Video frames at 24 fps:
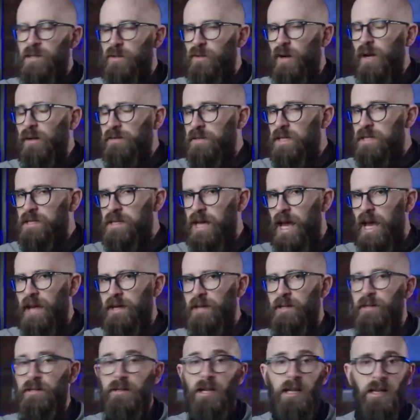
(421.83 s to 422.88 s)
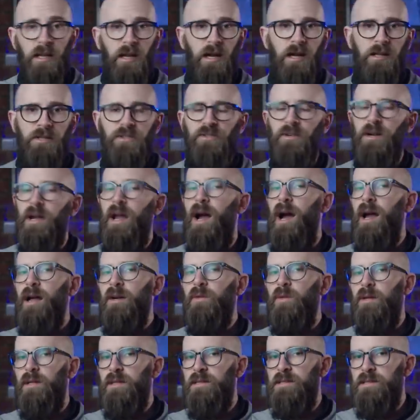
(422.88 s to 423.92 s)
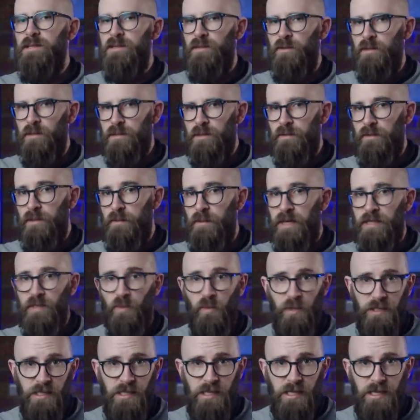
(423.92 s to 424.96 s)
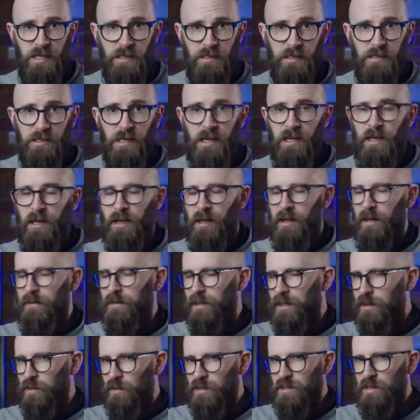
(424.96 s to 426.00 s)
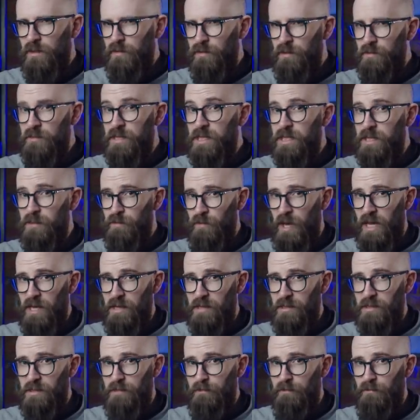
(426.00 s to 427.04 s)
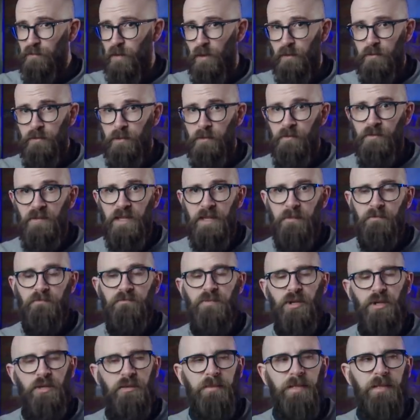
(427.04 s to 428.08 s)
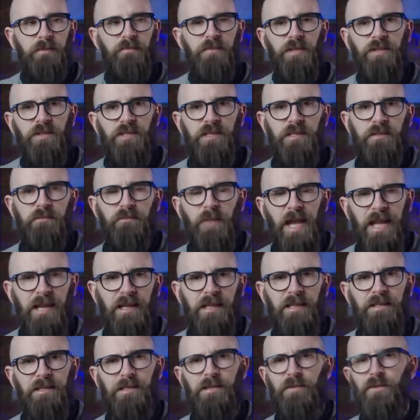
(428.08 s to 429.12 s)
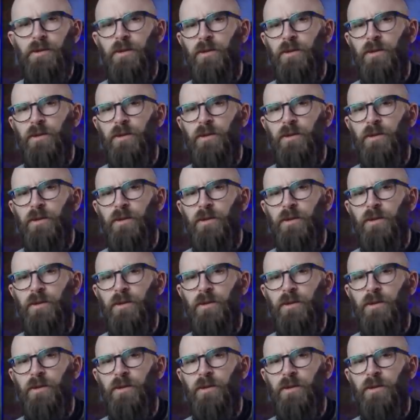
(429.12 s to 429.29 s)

To craft a dagger, a larger and higher quality source of the metal was needed. And they got it from space, not from the pyramid-building Balians, of